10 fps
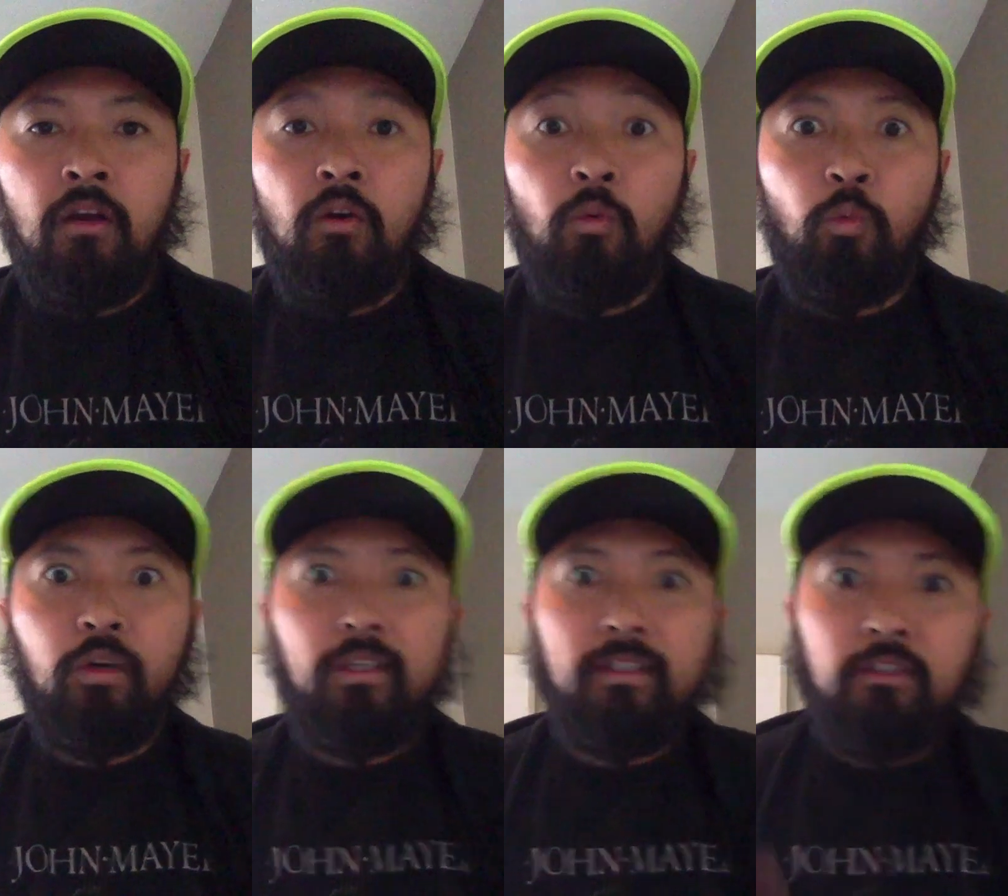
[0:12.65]

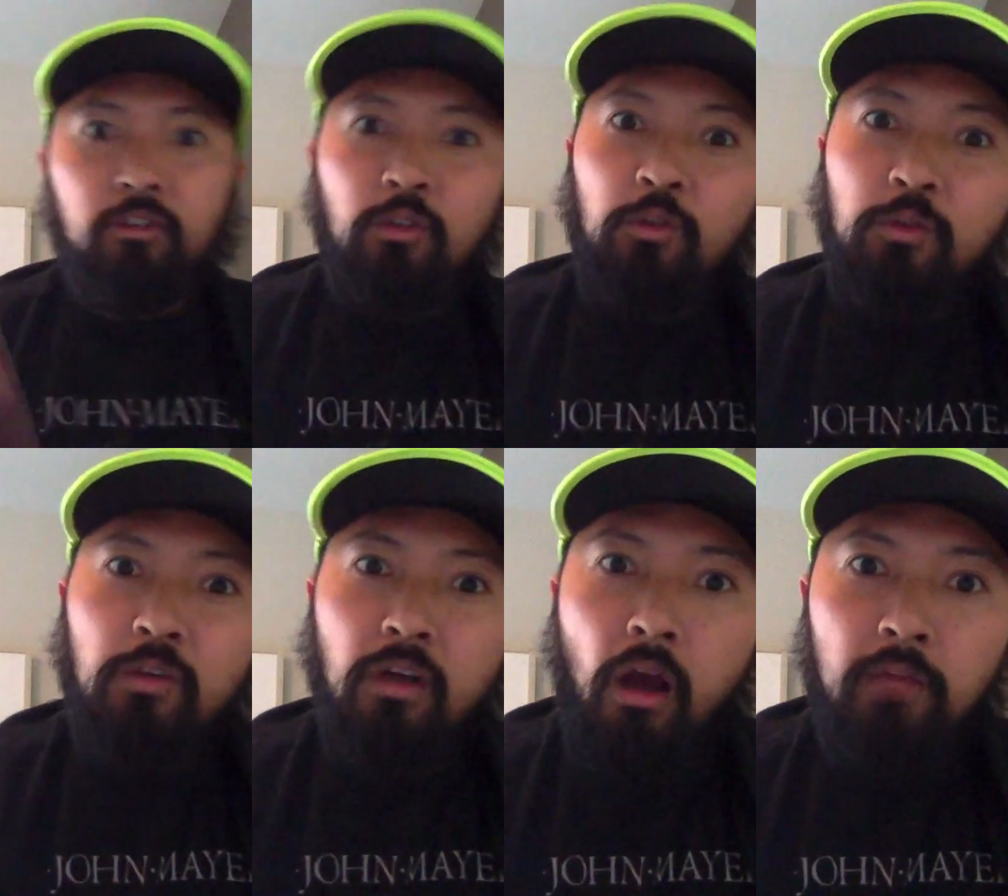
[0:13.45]
What it do,
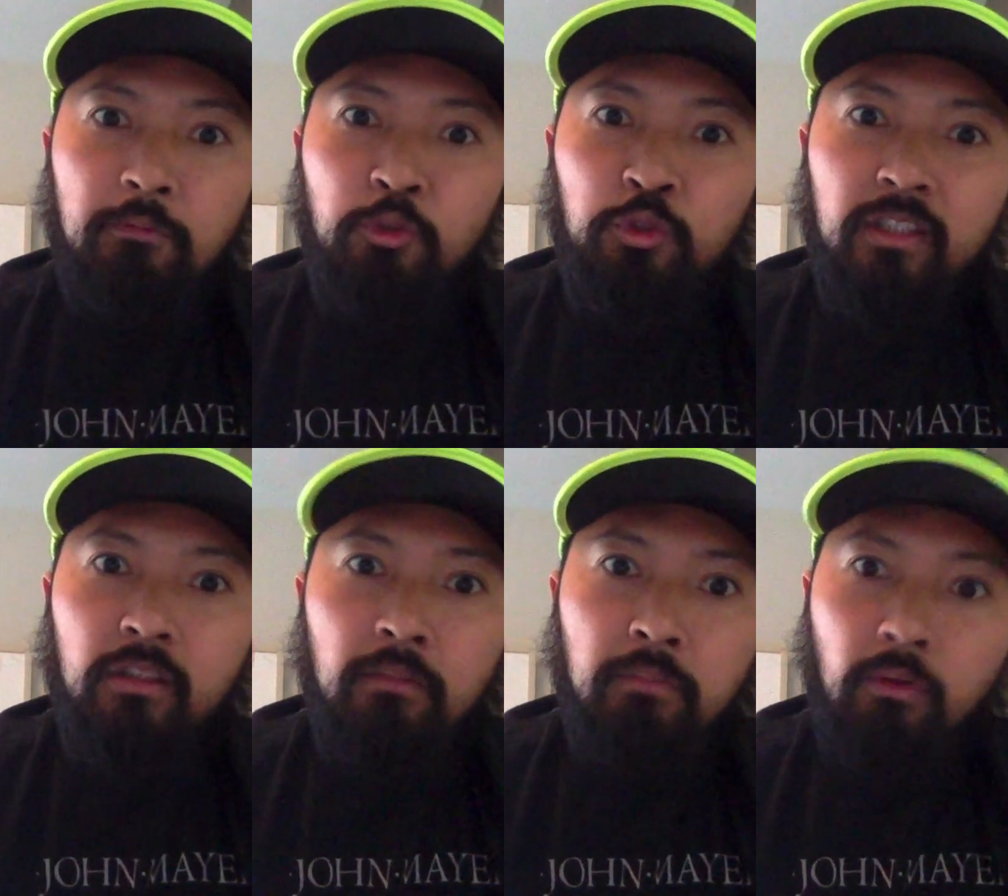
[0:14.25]
Con Music
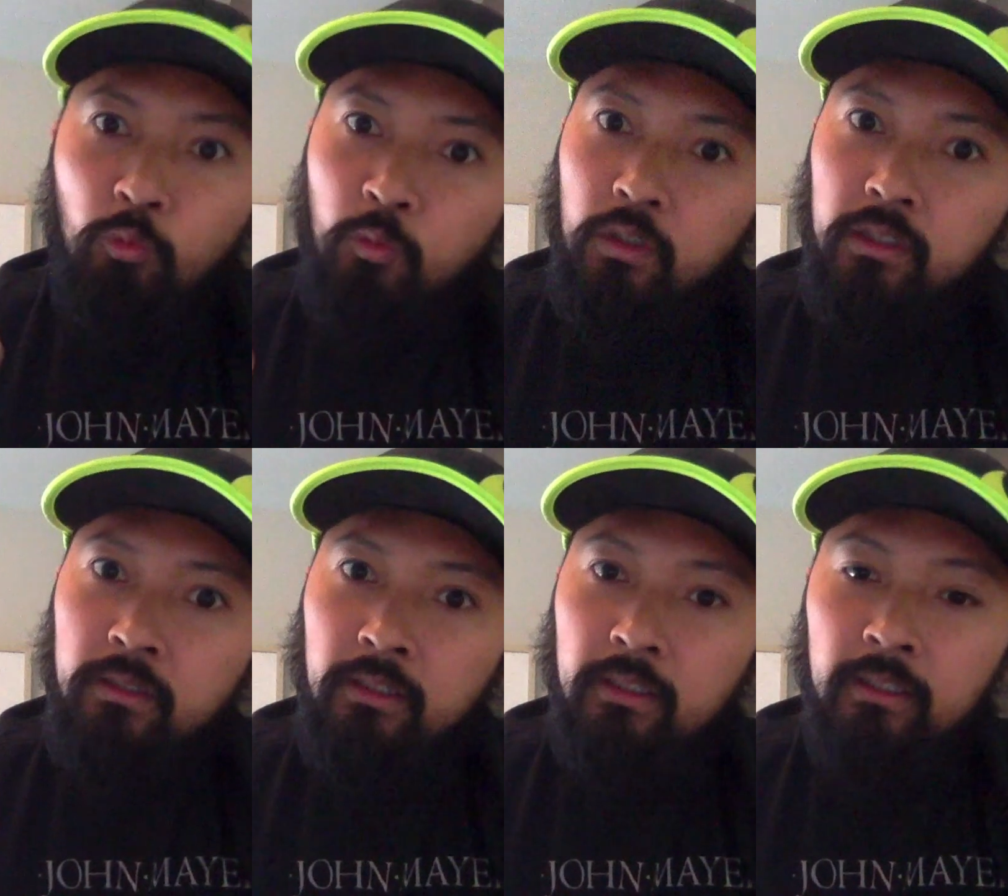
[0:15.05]
number 1?